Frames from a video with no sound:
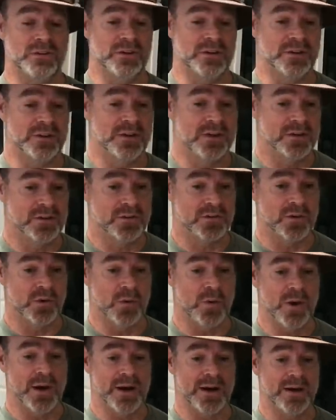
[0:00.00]
and
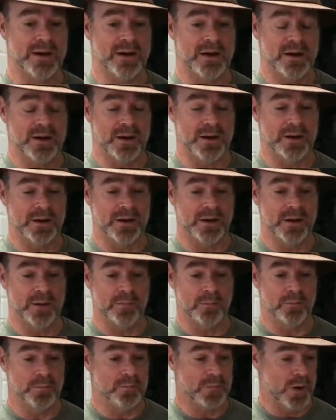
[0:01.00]
so I, I
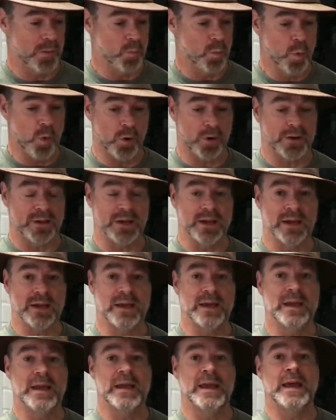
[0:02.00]
um, I'm working,